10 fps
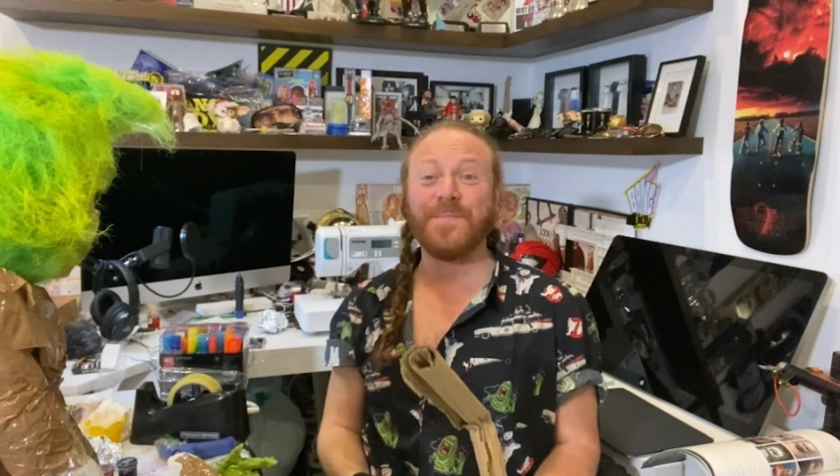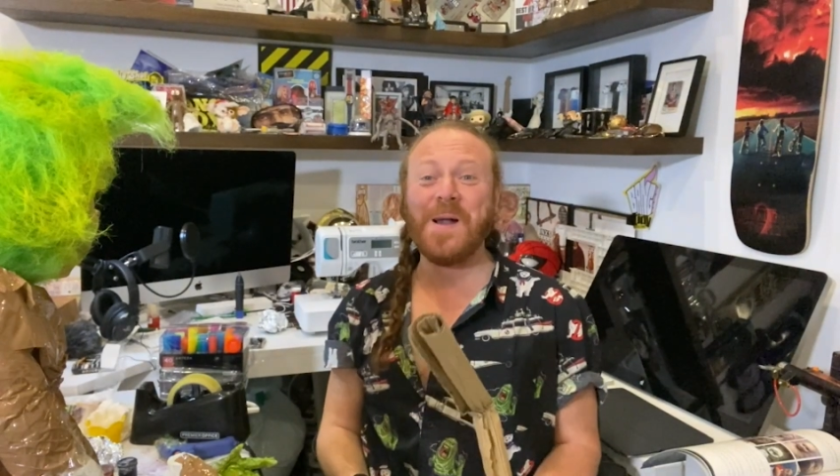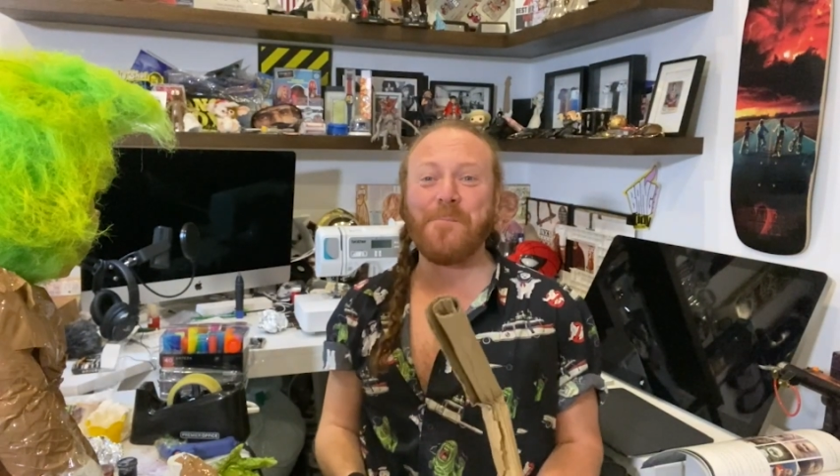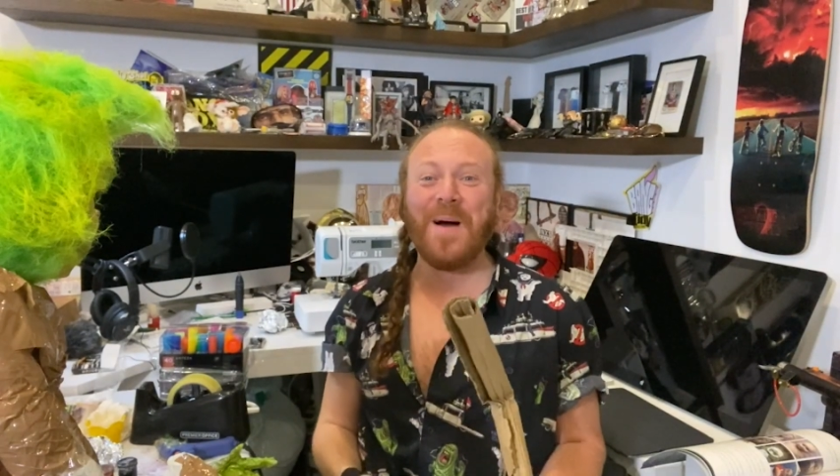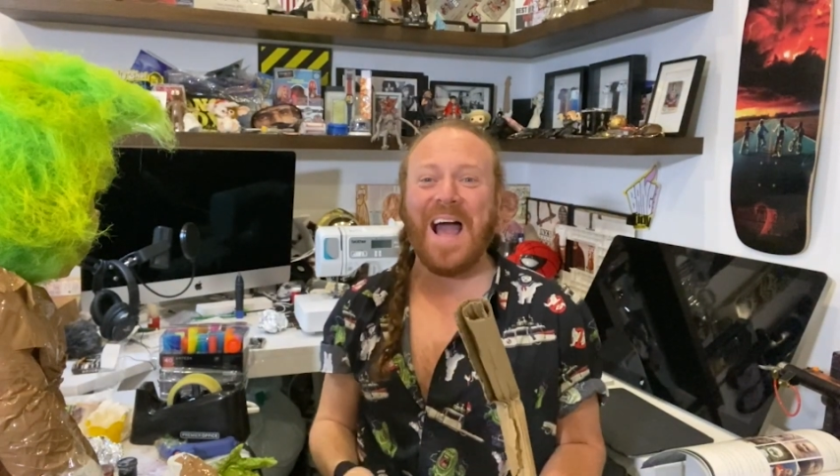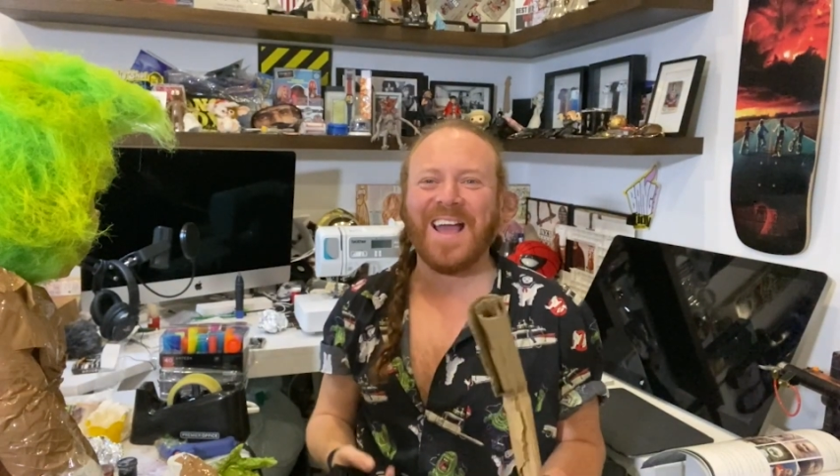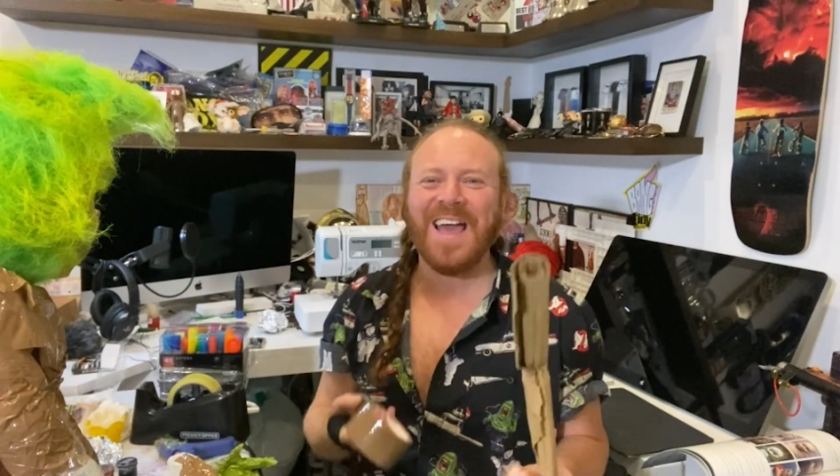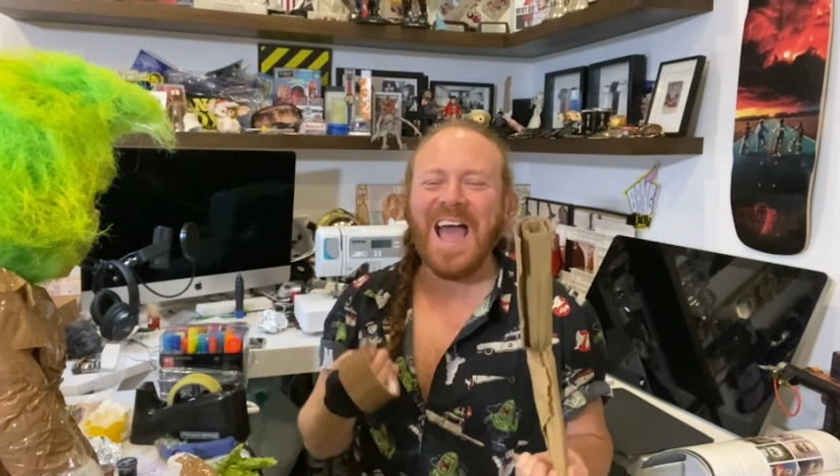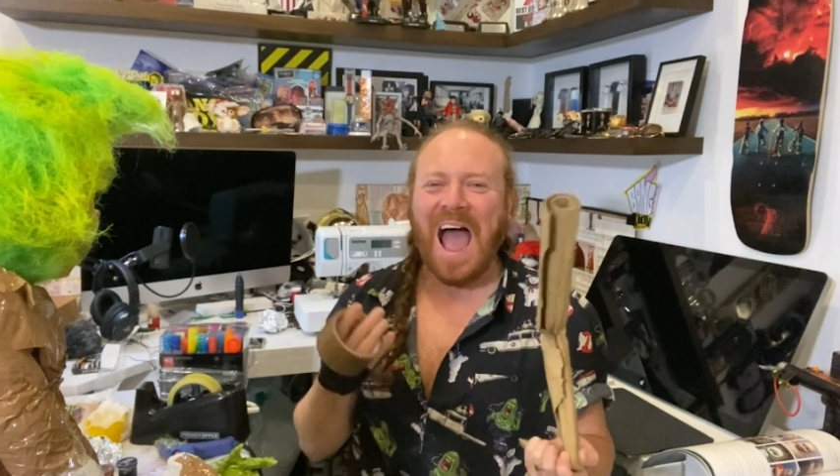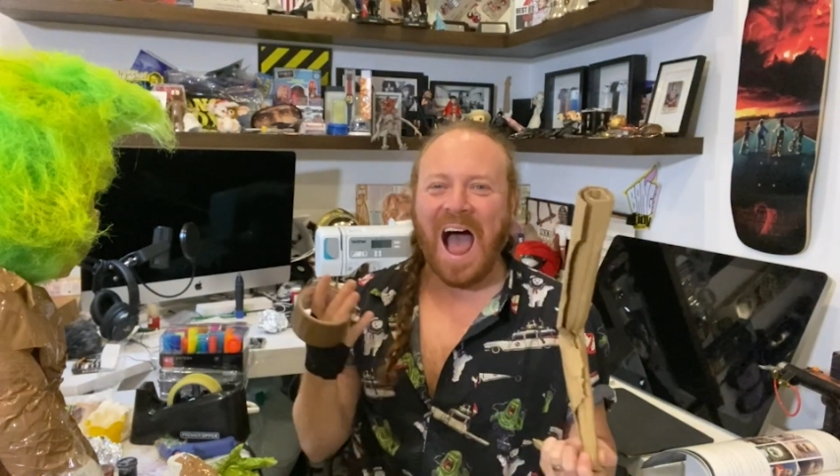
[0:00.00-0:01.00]
me, I'm back.
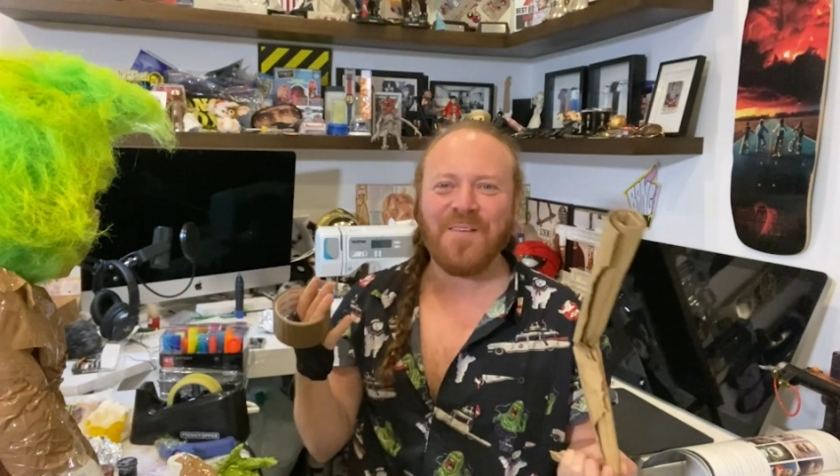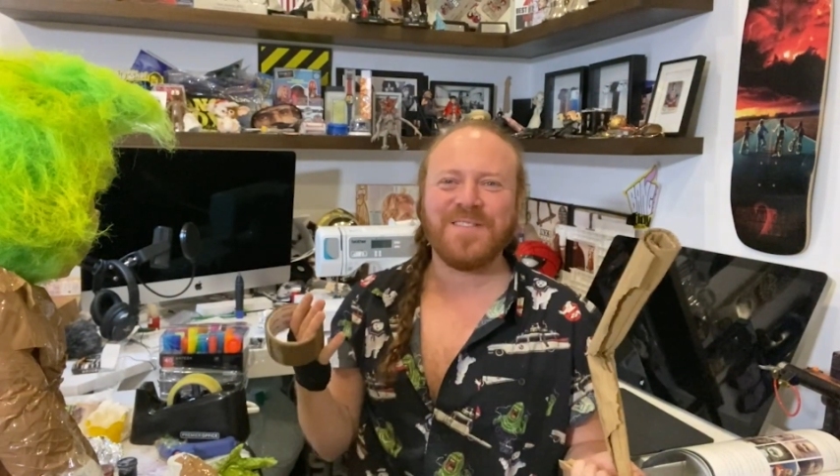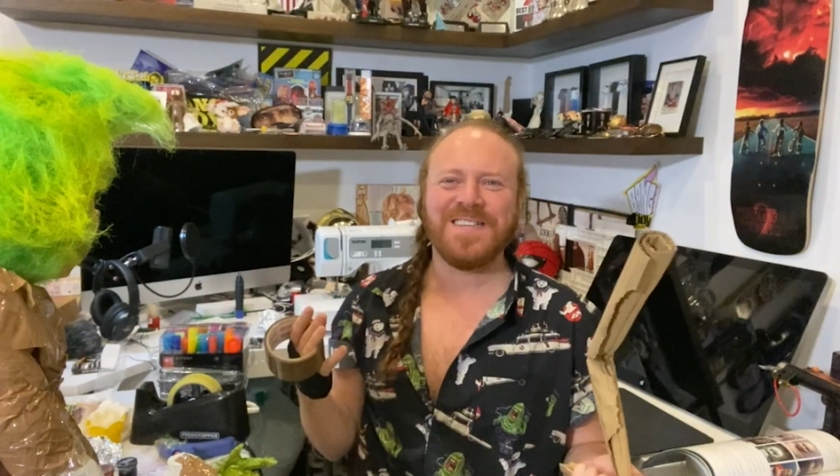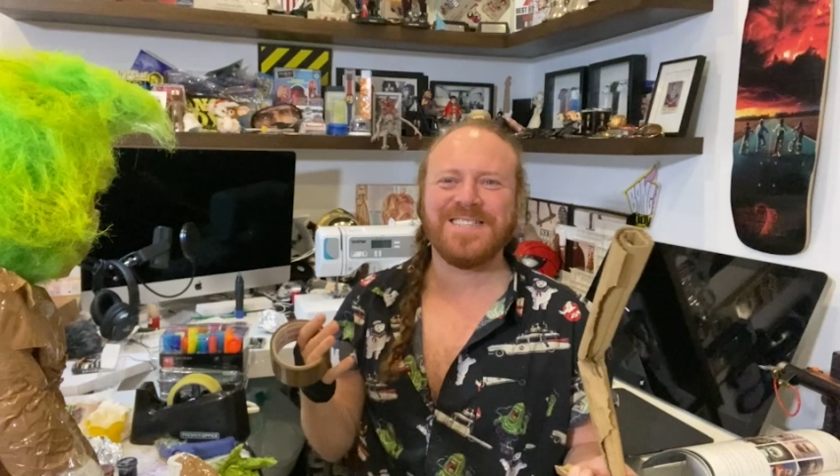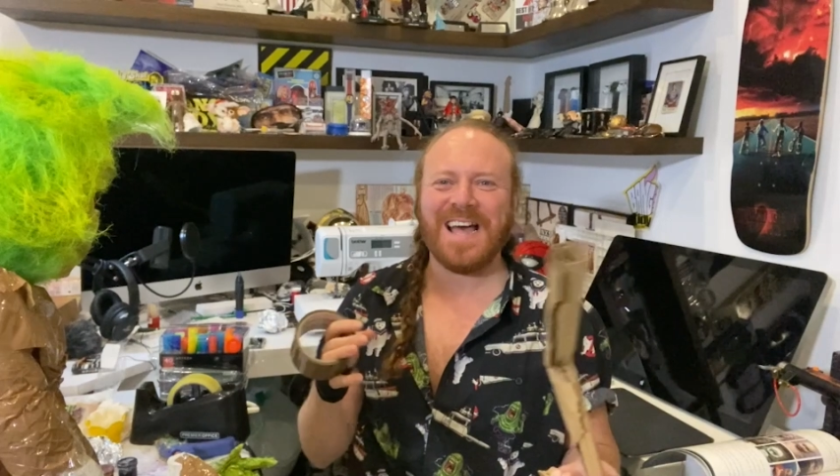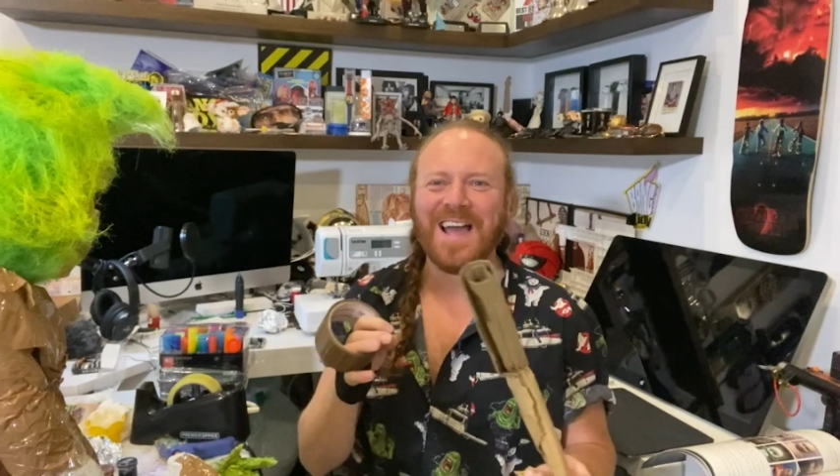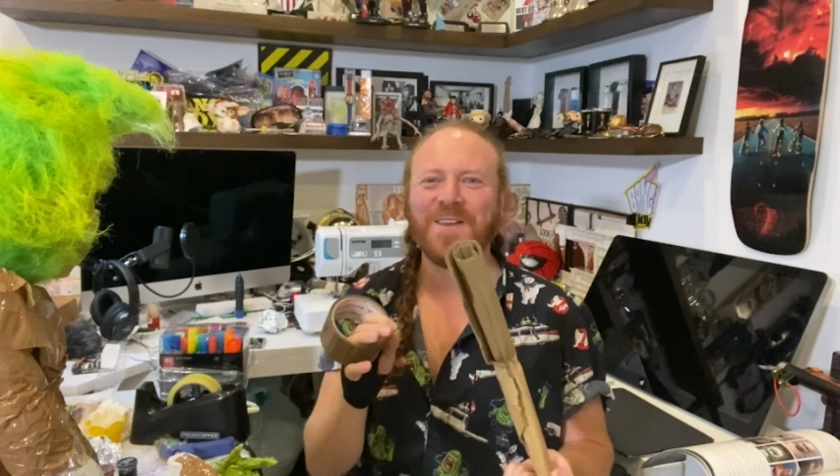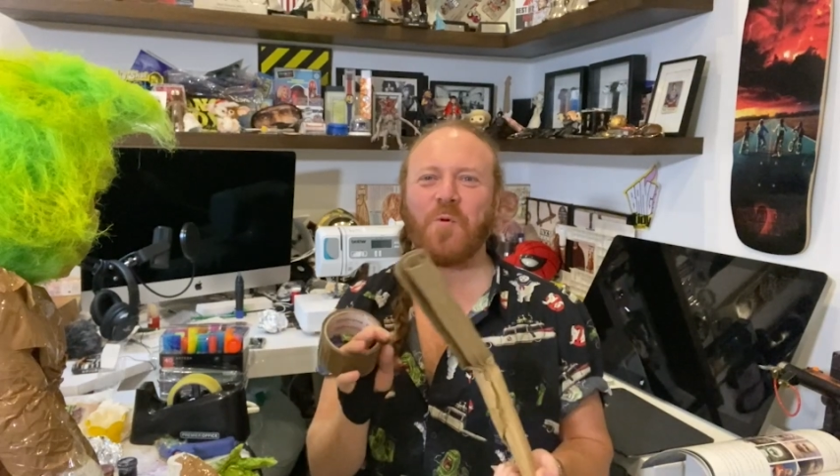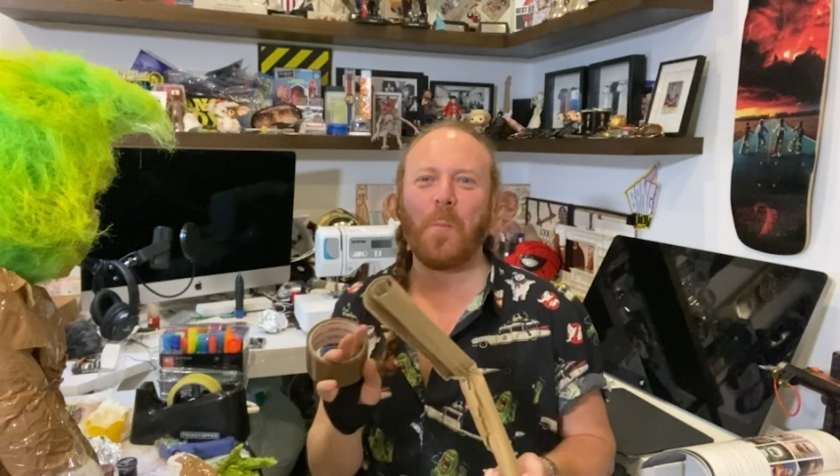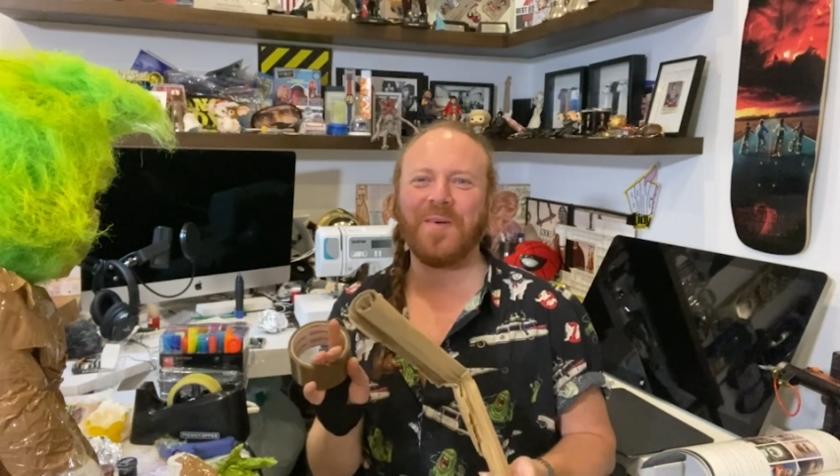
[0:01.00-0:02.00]
I've decided what